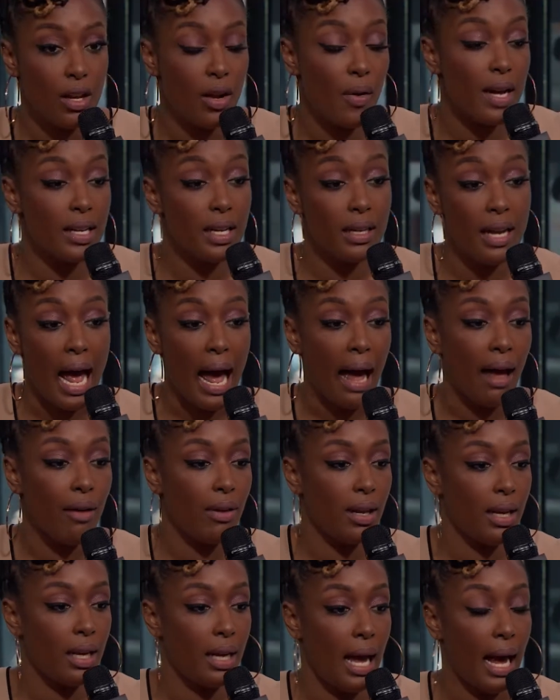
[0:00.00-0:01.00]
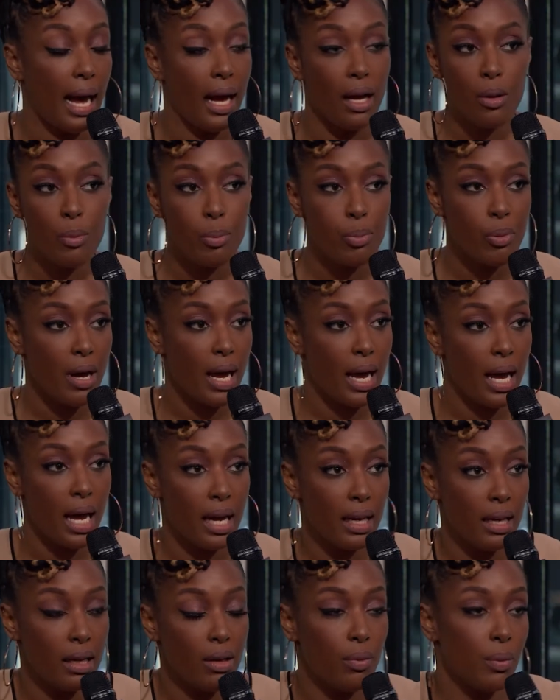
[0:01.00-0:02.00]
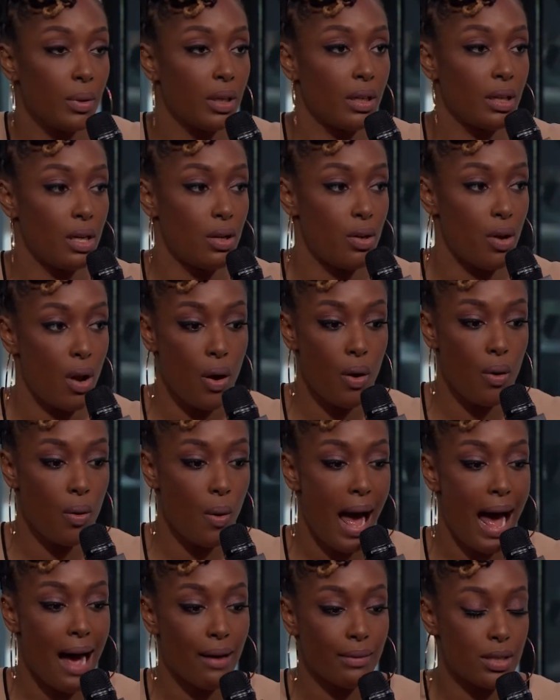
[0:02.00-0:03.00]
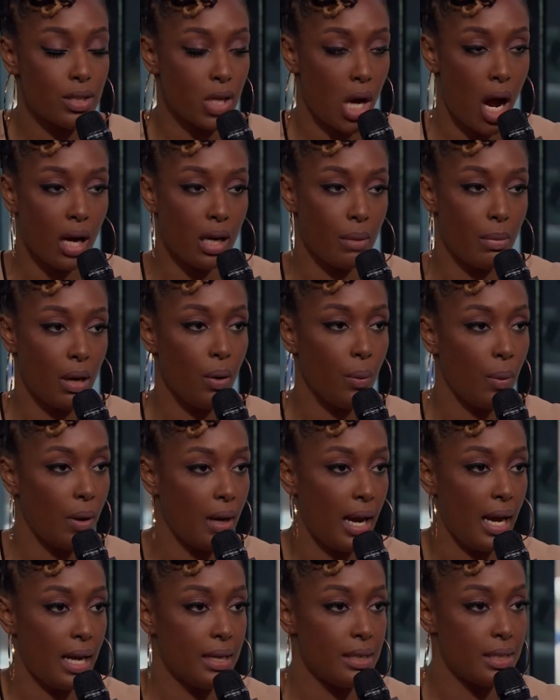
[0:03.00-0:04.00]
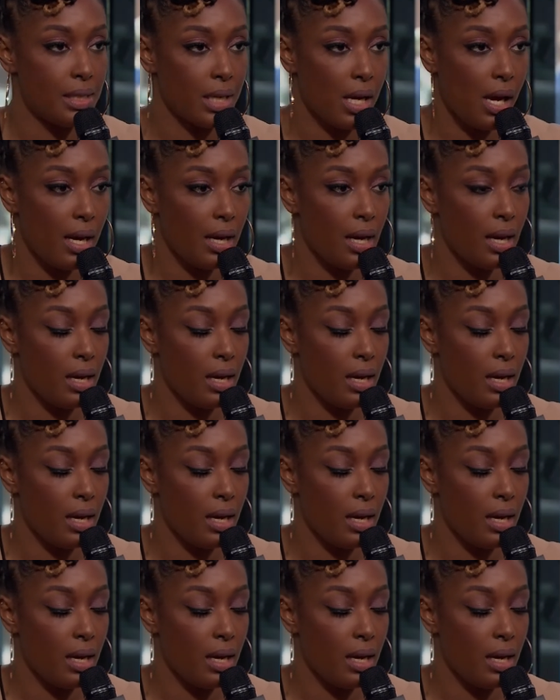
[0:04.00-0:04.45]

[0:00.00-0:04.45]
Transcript: know, I didn't have any help. I didn't really know how to talk about what I had done.